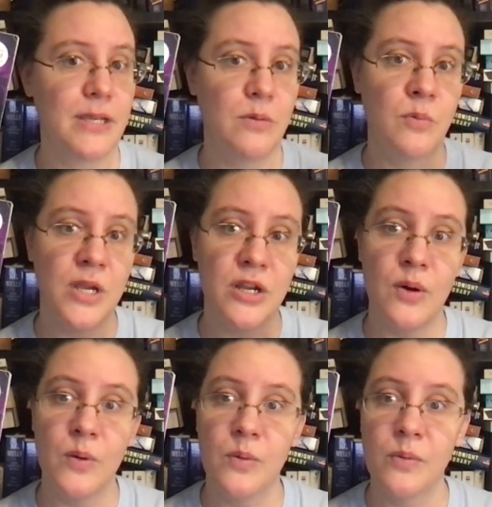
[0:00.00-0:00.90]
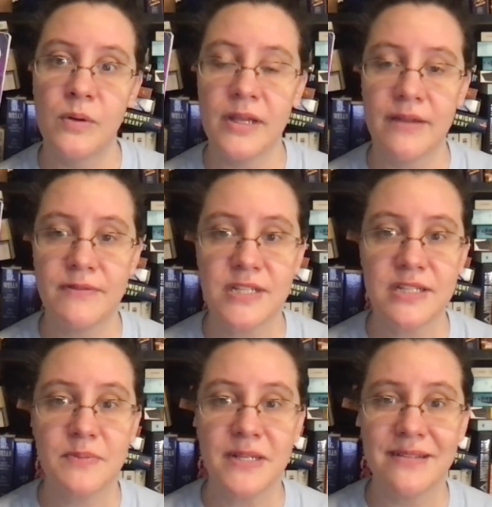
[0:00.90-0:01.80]
We know if
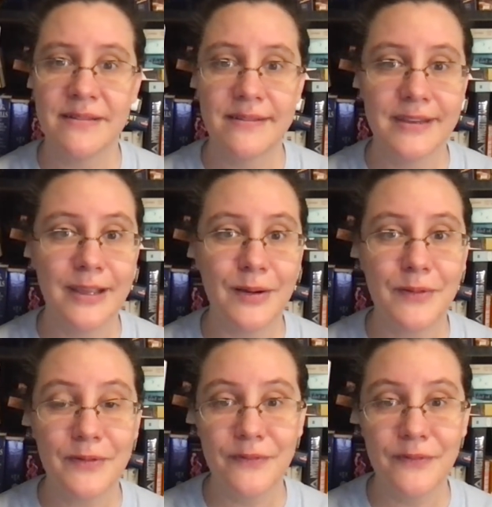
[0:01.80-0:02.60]
she's been, you know,